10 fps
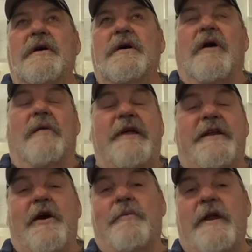well, I
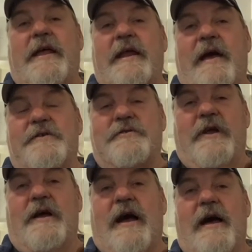mean, nobody could
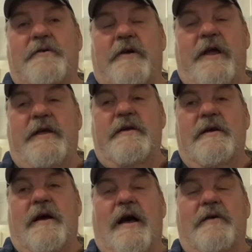outdrink Andre.
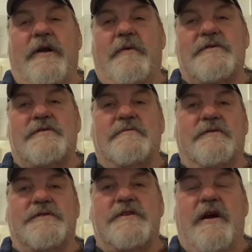Andre was
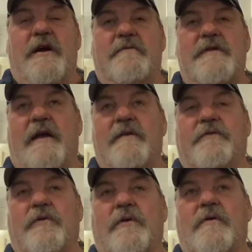was there down in
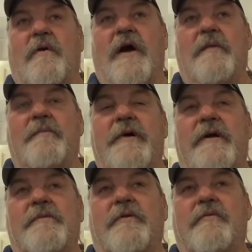Florida quite a
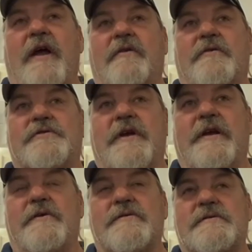bit, but regular
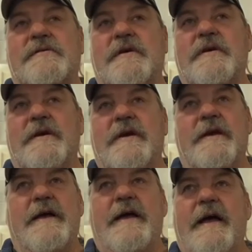drinkers,
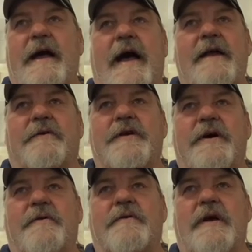I don't
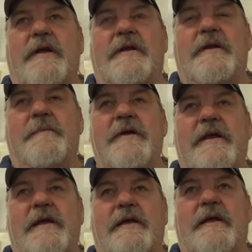know. I, I
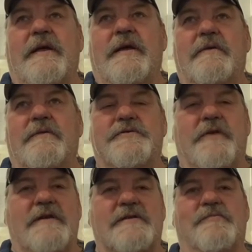mean we
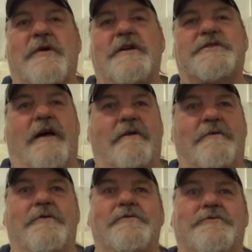drank so much, I
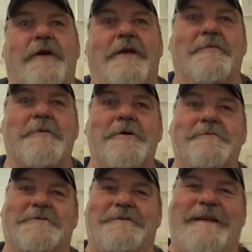don't know who drank the
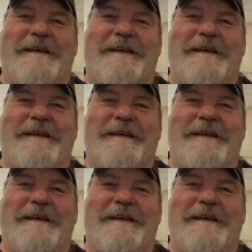most.